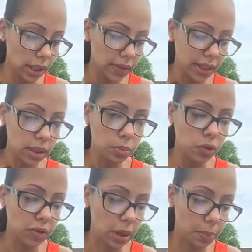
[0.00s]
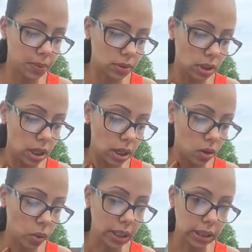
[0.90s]
And they can move up uh,
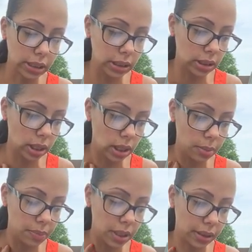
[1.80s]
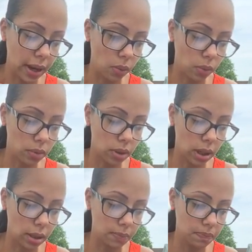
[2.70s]
quickly um, in that,
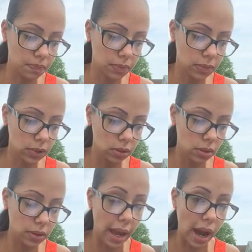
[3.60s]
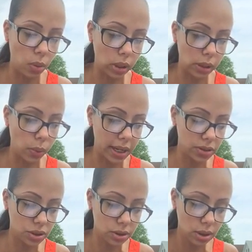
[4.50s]
um, that hourly
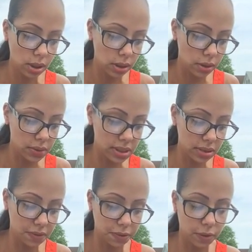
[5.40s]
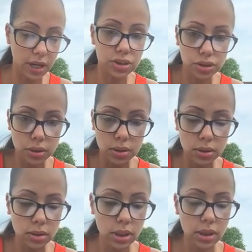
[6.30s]
wage. There is a
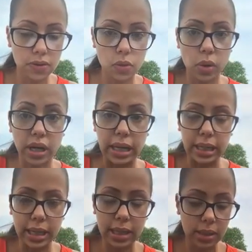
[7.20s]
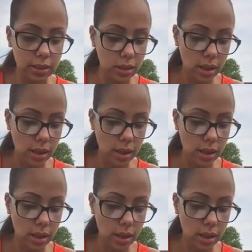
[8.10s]
differential if you work at night